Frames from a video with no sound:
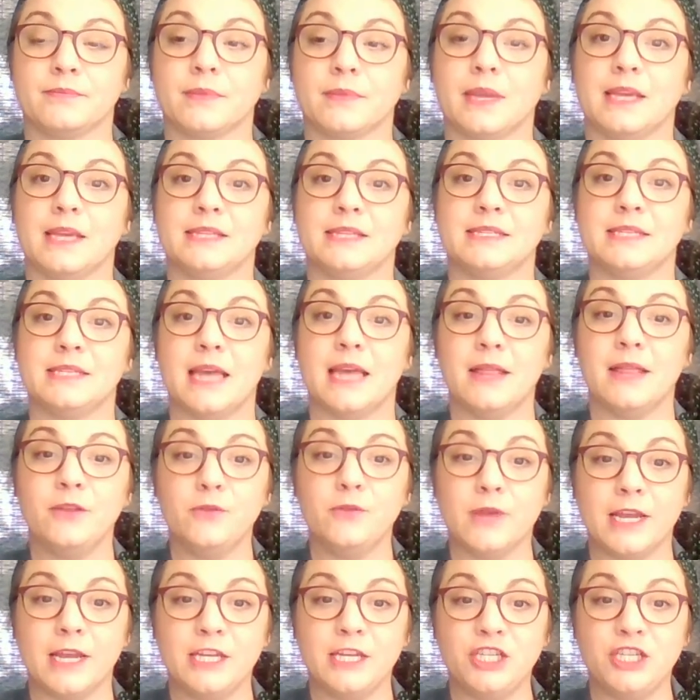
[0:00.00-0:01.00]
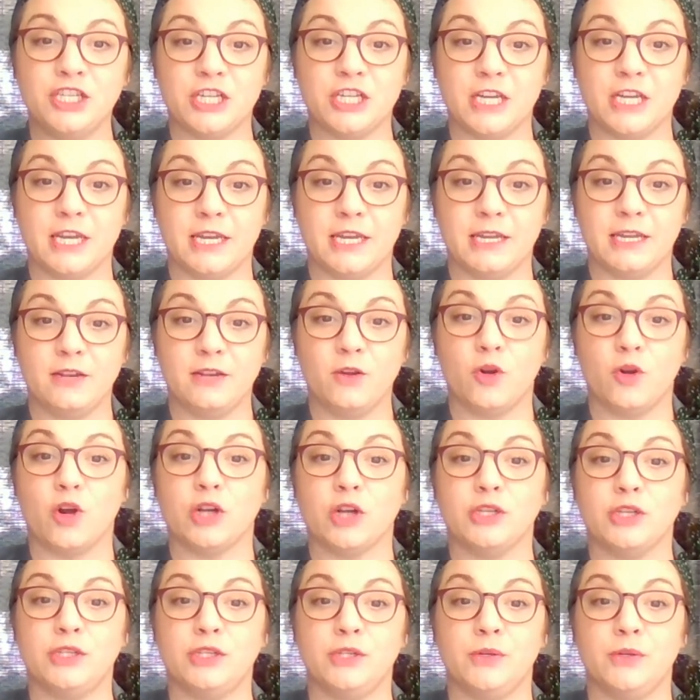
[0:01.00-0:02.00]
Acceleration,
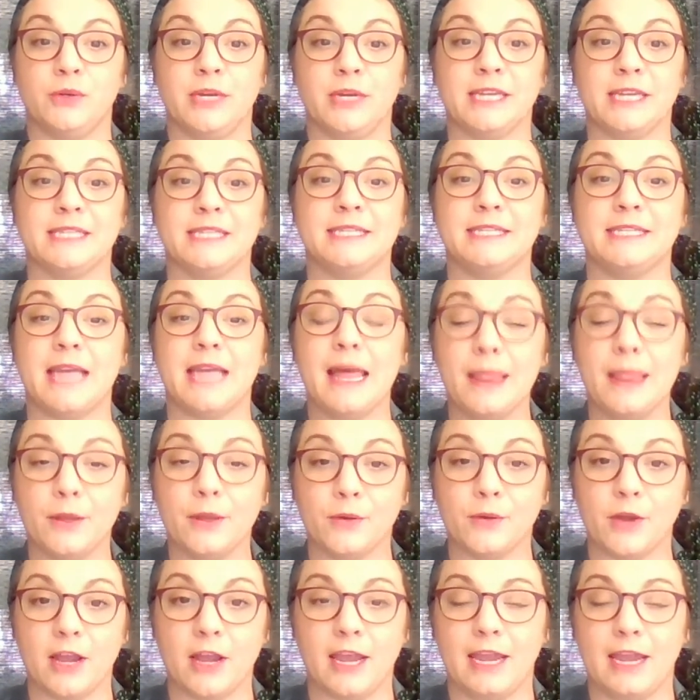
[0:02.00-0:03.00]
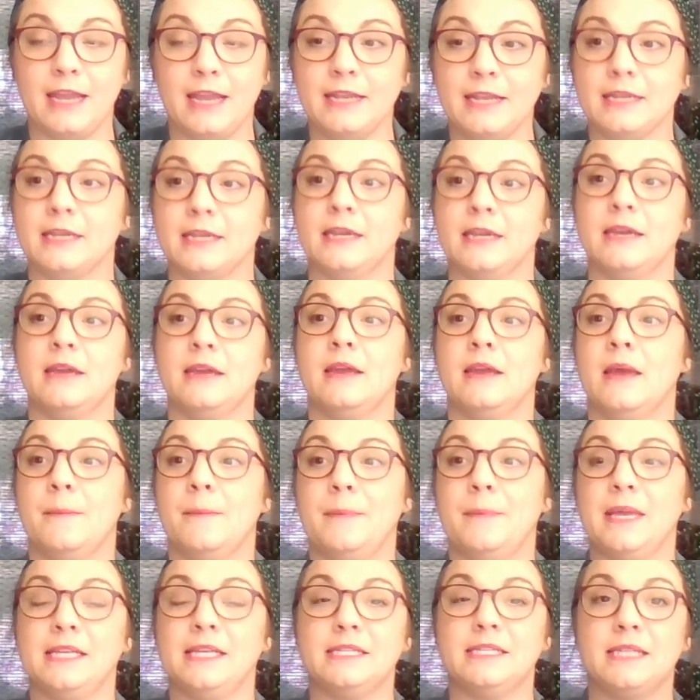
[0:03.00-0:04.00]
or to accelerate,
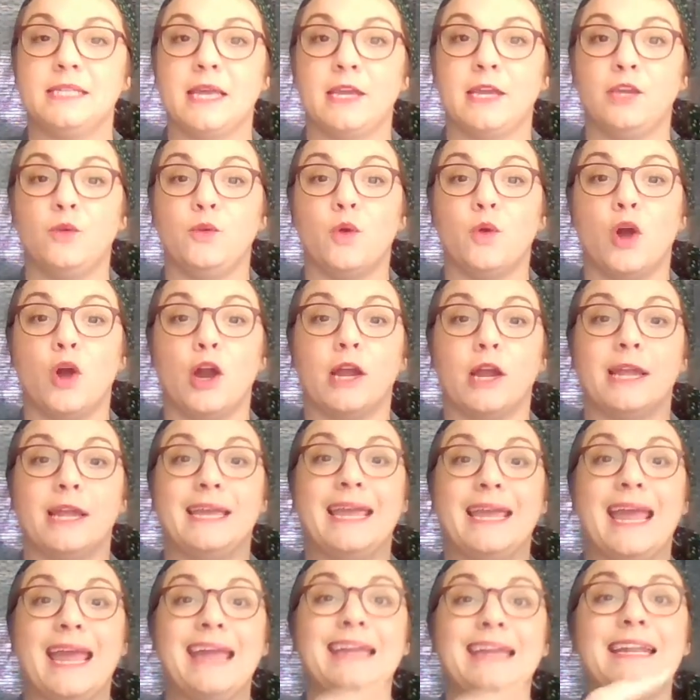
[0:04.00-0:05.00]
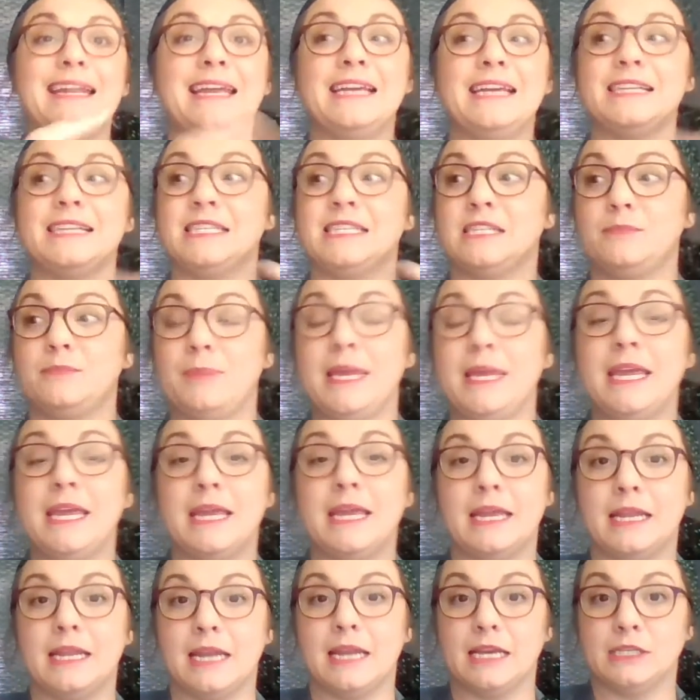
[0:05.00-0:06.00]
means that you are gaining
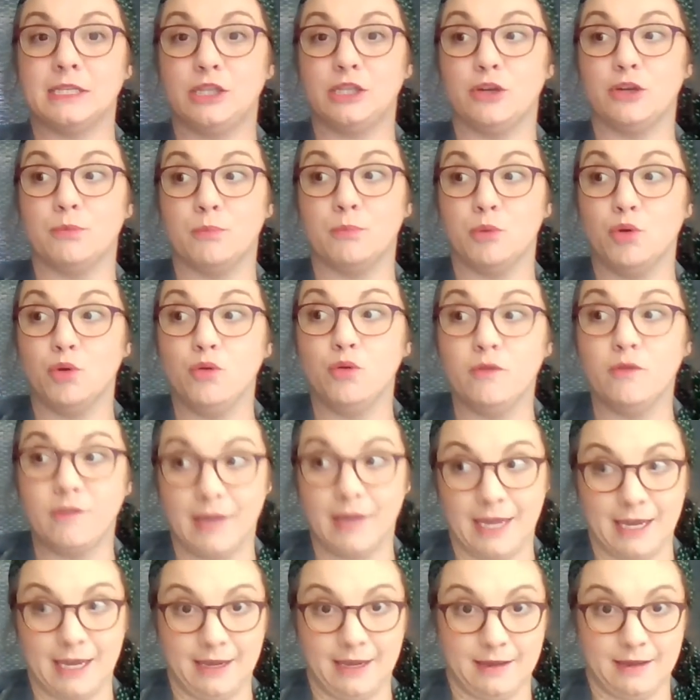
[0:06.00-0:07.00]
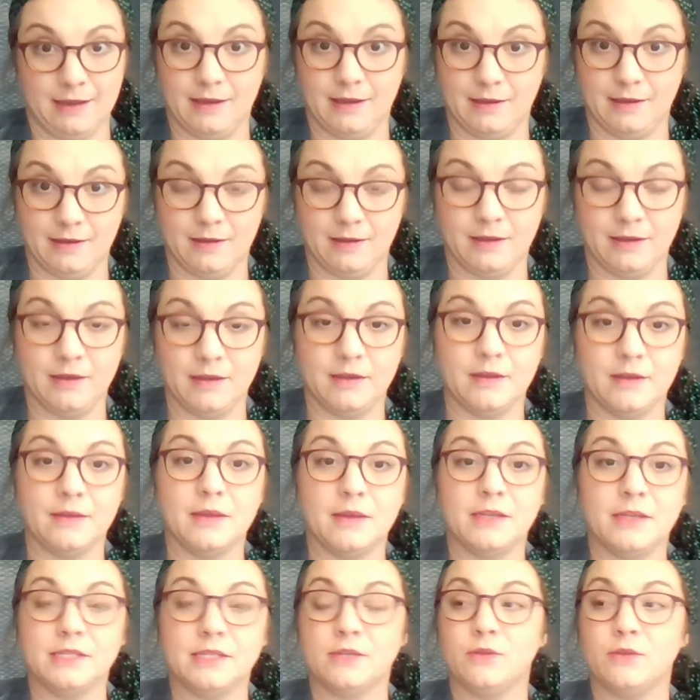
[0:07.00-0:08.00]
speed as you're moving.
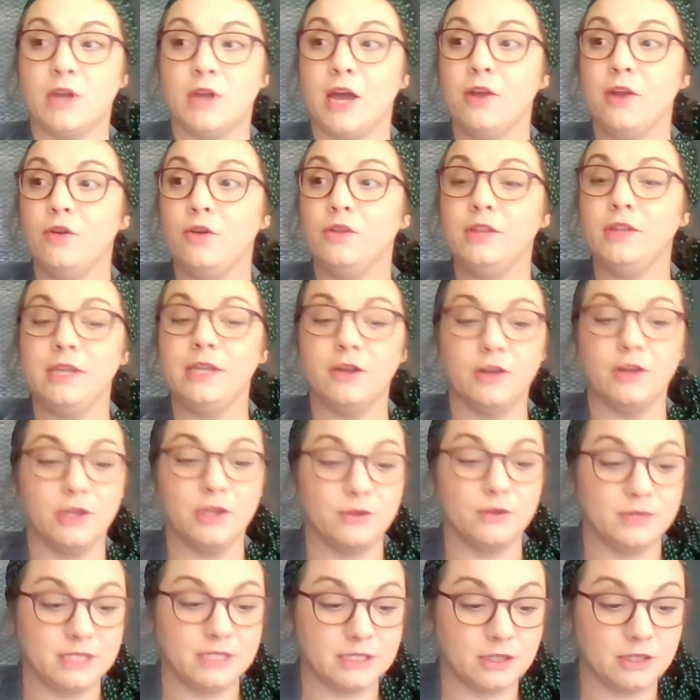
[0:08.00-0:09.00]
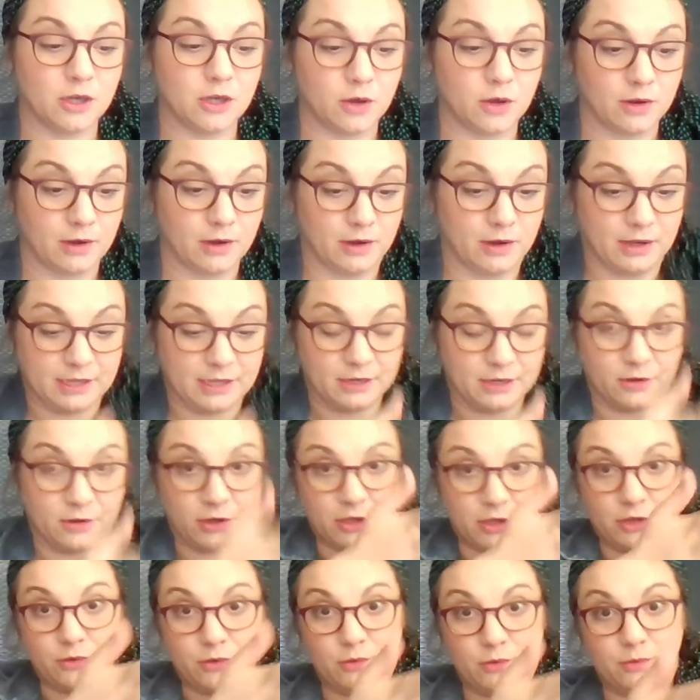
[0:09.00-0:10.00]
So not only are
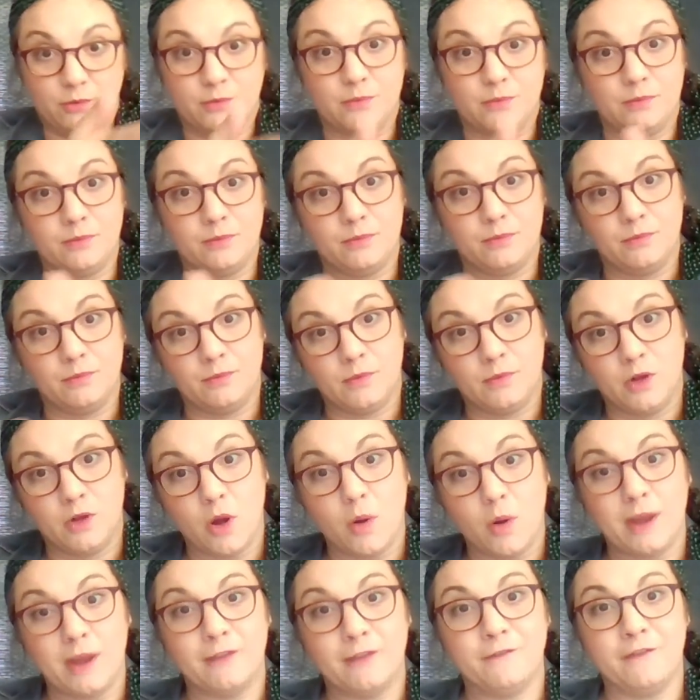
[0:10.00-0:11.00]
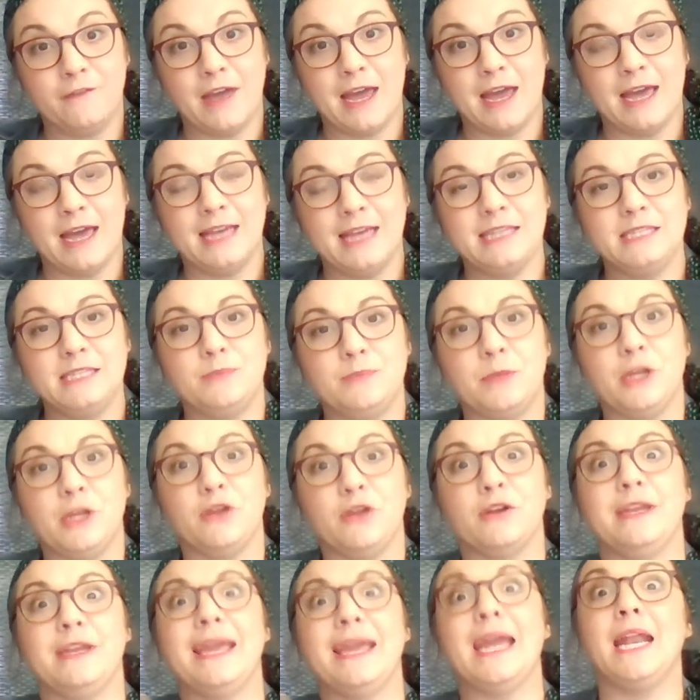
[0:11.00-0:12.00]
you going fast, but
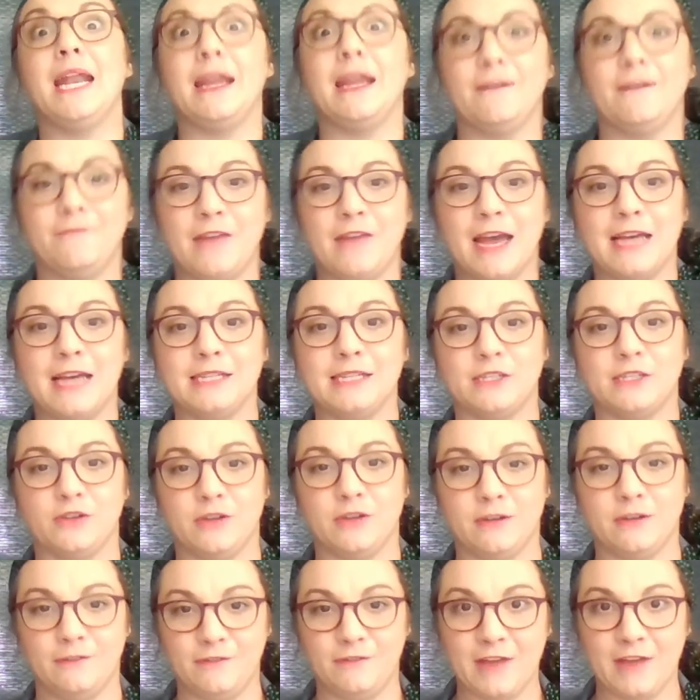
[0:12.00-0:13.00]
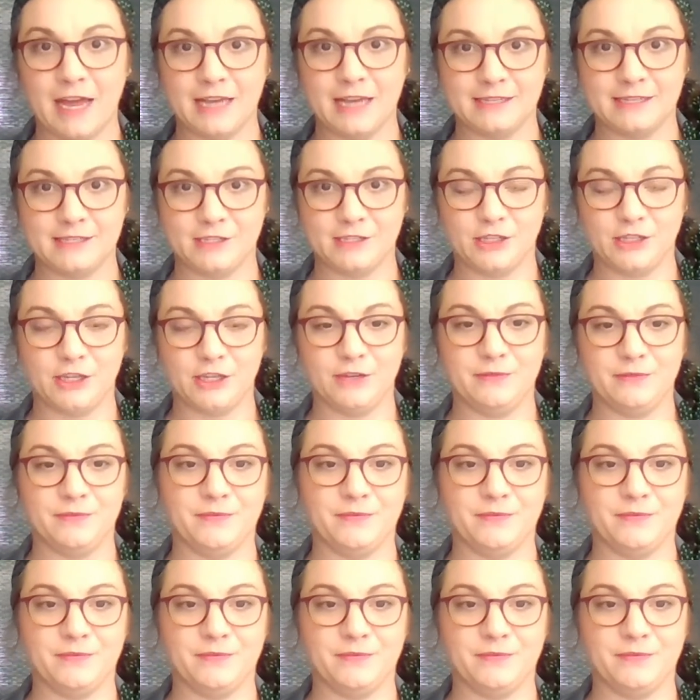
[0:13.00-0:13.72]
you're getting faster and faster.